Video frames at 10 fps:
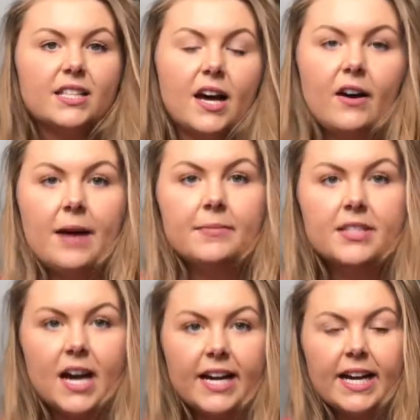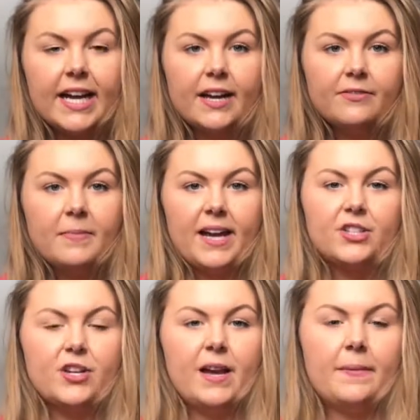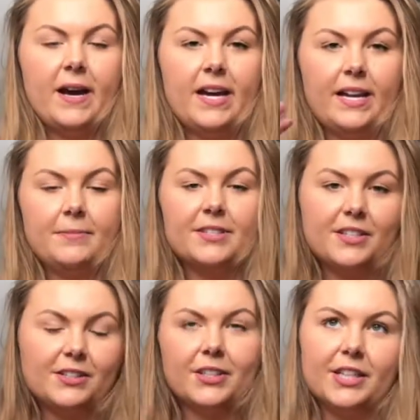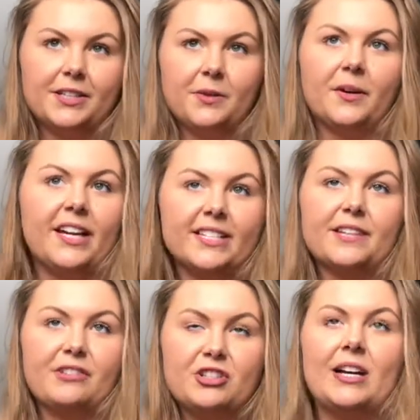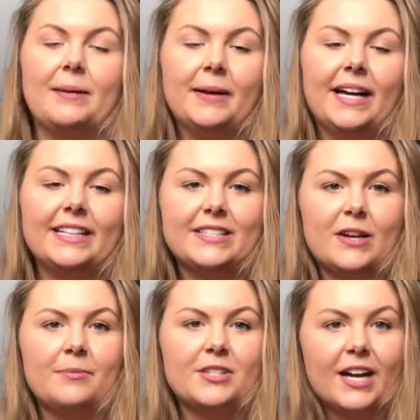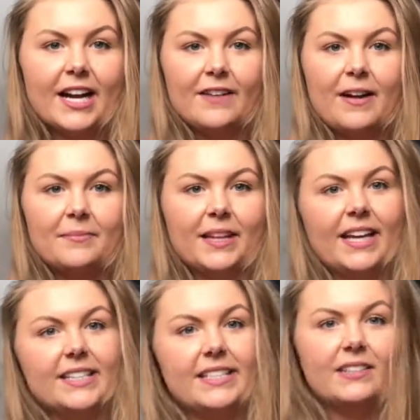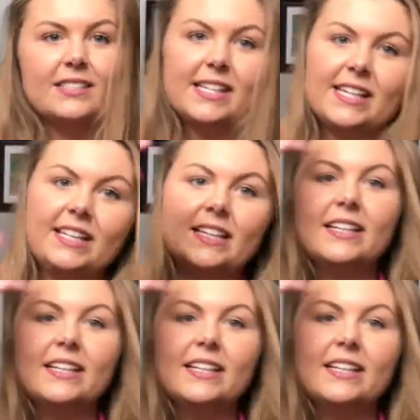So I'm sorry if my tripod, I'm still learning the ways of the tripod, so I'm sorry if I'm like tilted.